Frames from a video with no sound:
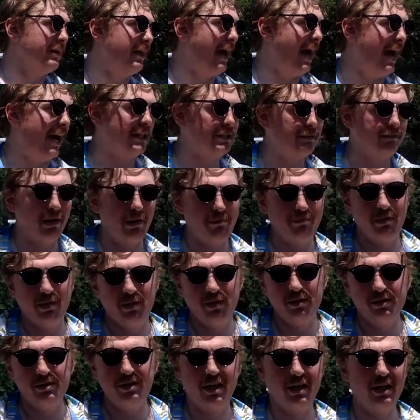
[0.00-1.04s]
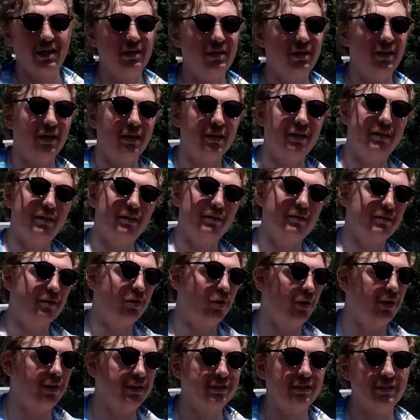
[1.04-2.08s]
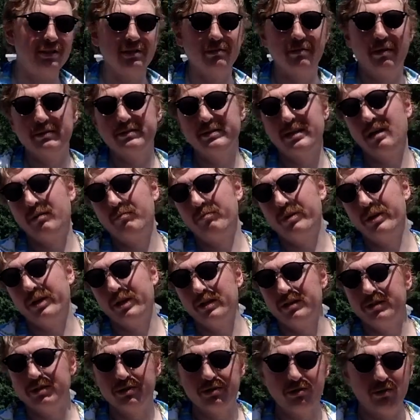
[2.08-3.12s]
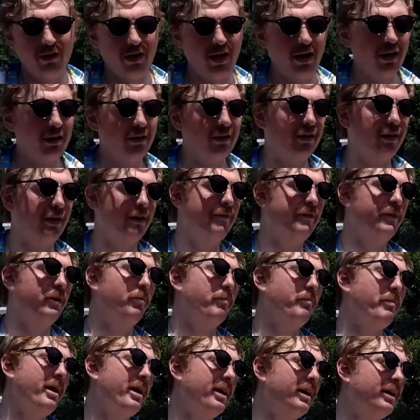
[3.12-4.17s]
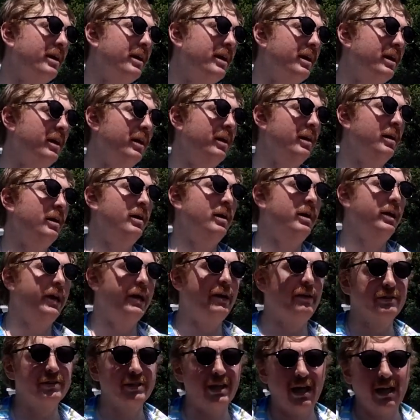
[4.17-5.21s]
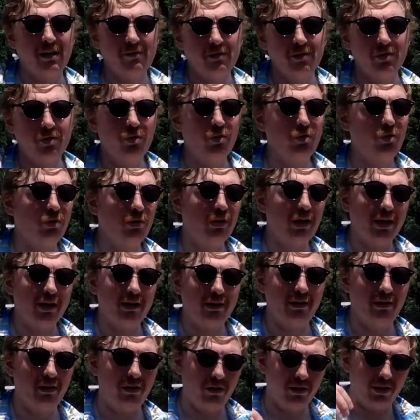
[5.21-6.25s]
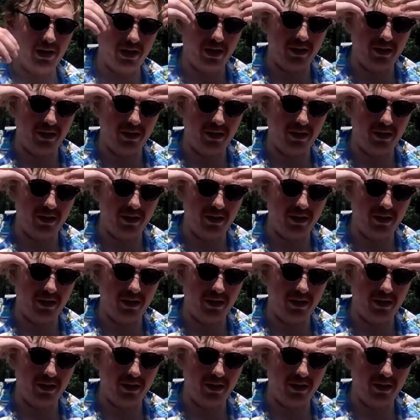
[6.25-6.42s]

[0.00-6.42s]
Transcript: asked by Belichick like questions about Tom Brady's strength and if they'll make it. It was kind of a cool little